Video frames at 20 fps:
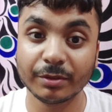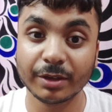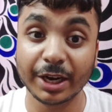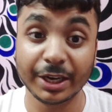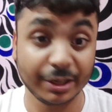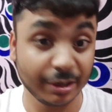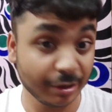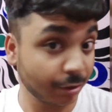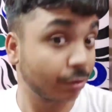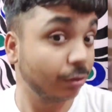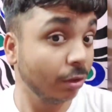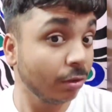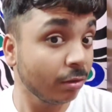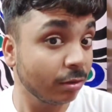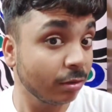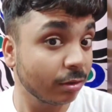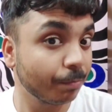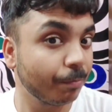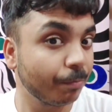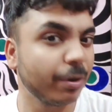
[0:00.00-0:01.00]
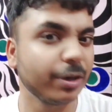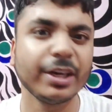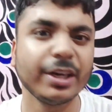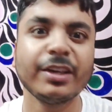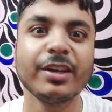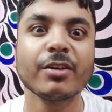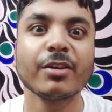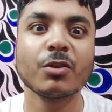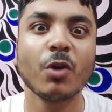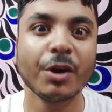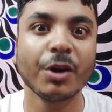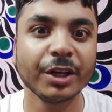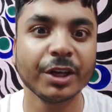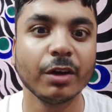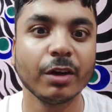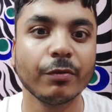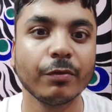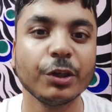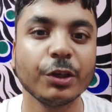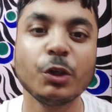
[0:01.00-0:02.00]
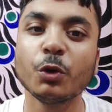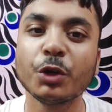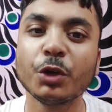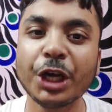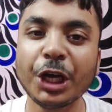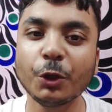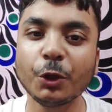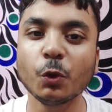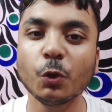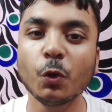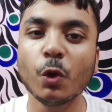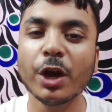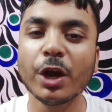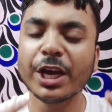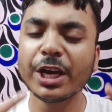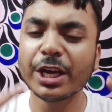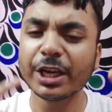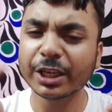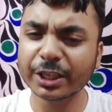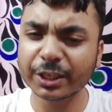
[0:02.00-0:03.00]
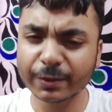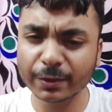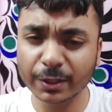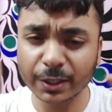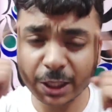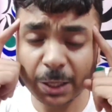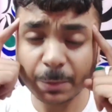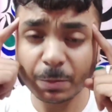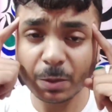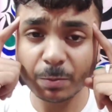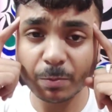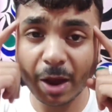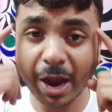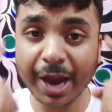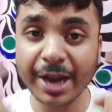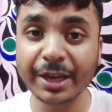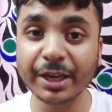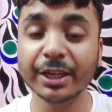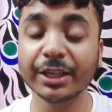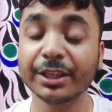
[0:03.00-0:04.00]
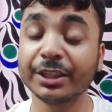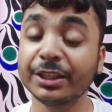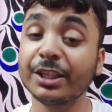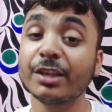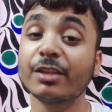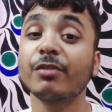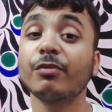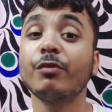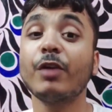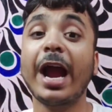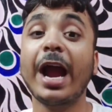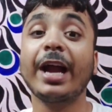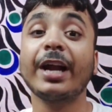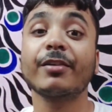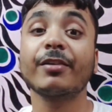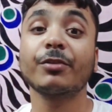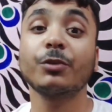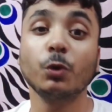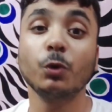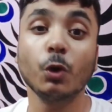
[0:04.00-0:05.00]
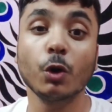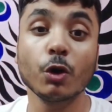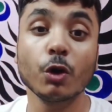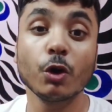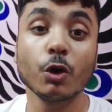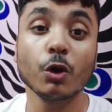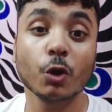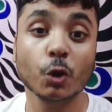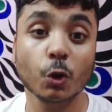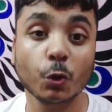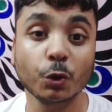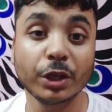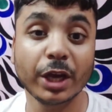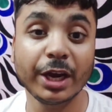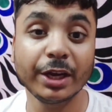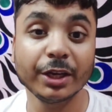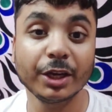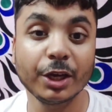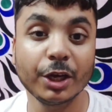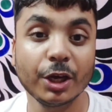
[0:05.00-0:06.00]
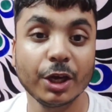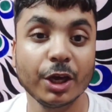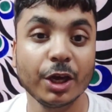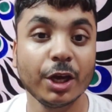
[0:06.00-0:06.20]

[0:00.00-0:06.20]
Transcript: It is good, but it is not enough. You need to keep in mind these facts too, so that